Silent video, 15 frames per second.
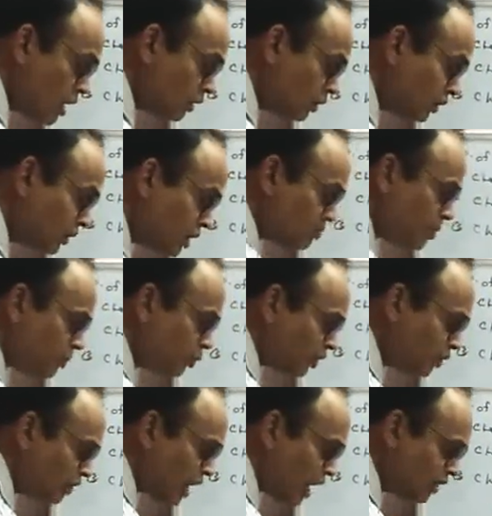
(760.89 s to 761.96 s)
some of
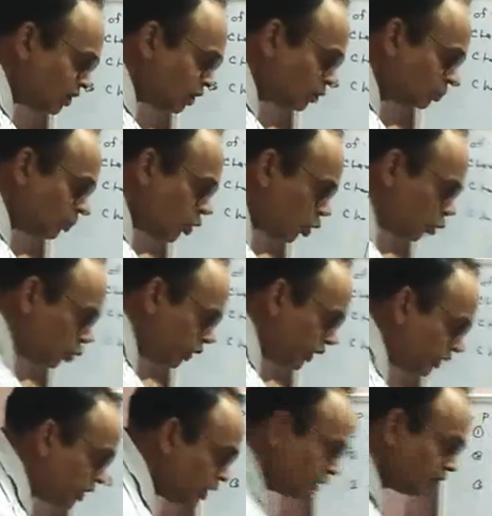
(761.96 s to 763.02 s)
the charges flow to
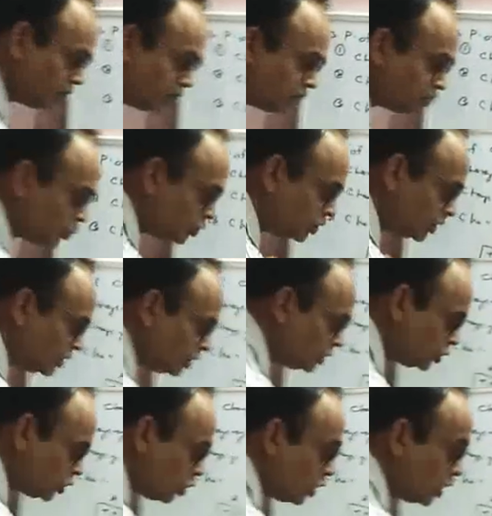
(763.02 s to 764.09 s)
it. This process
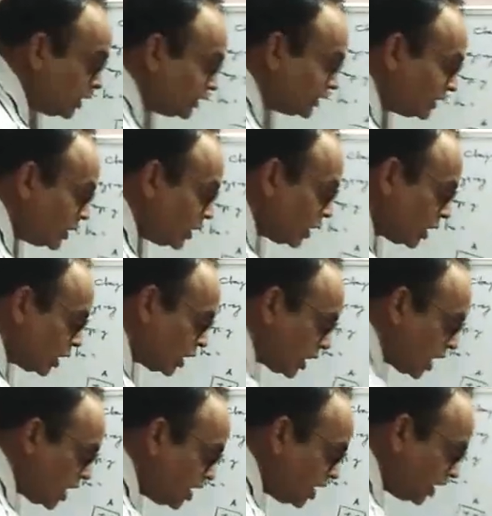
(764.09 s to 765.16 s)
is called as
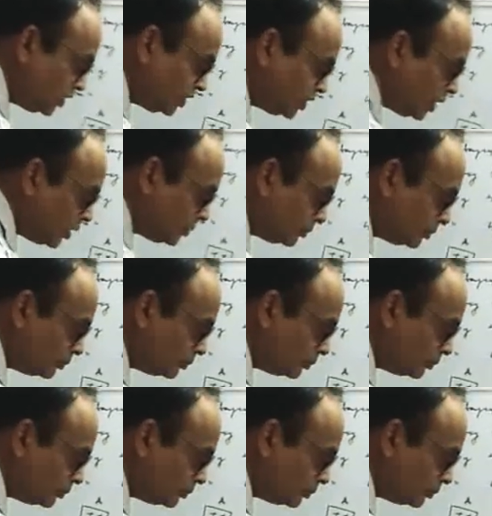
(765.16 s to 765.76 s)
conduction.